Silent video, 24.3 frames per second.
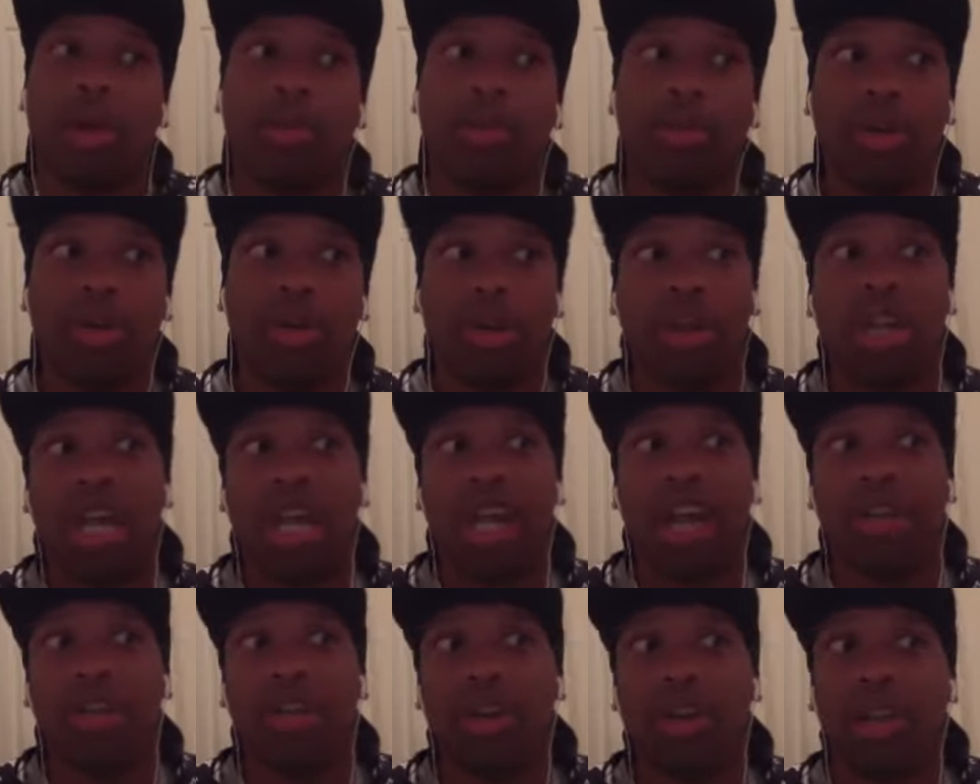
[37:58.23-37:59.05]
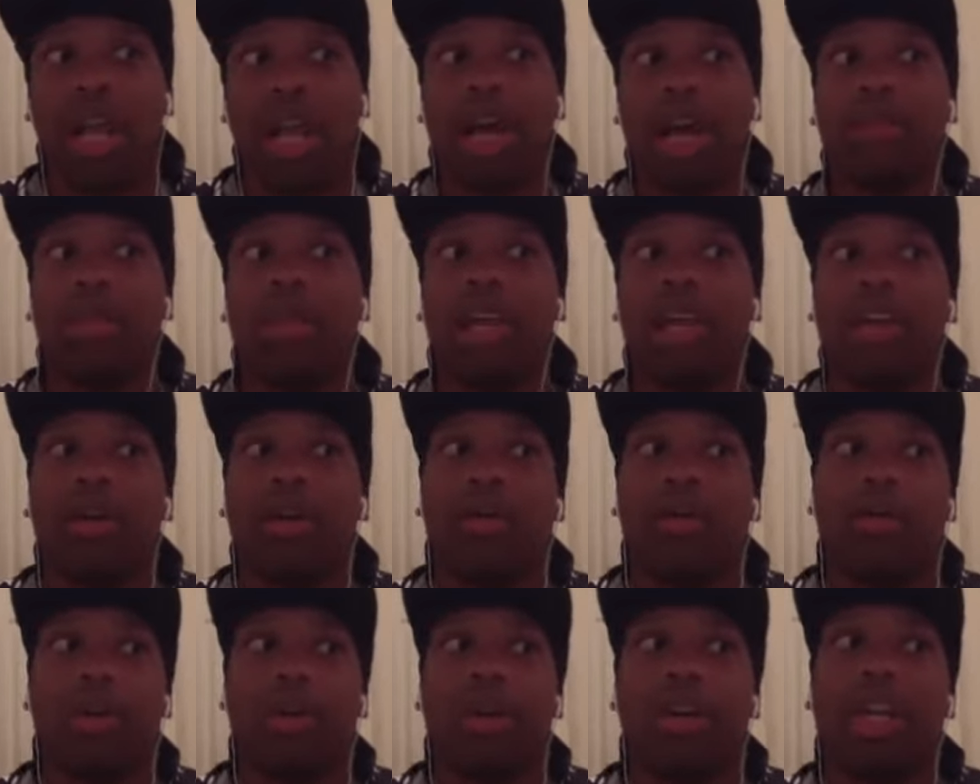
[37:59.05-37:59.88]
put a lot of their limelight
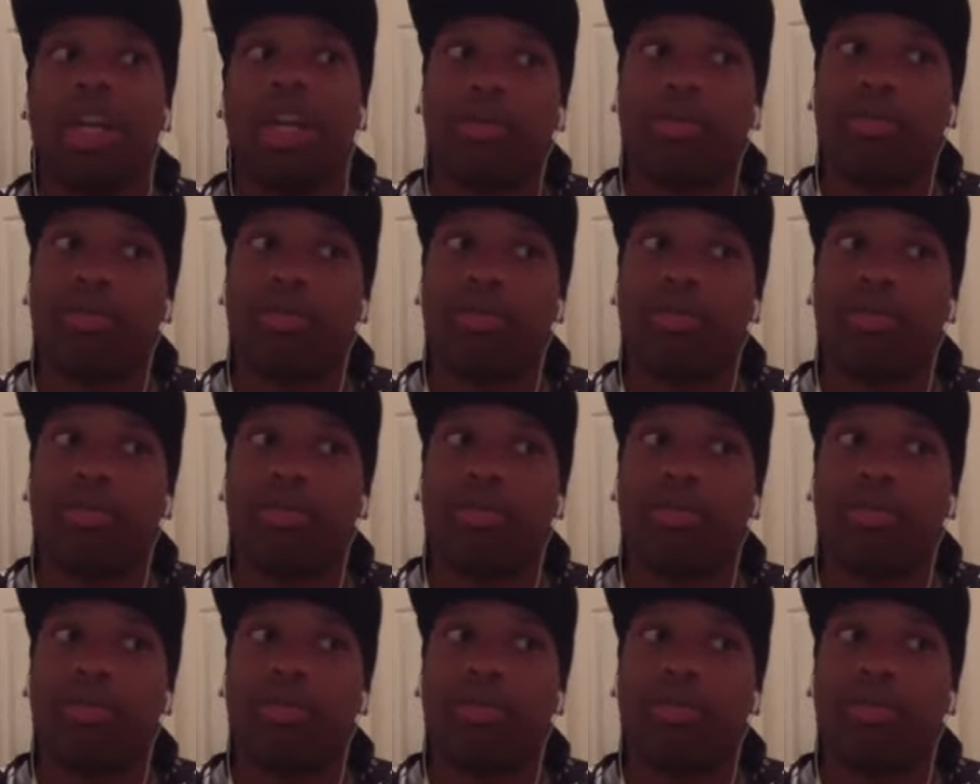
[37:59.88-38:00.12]
on like a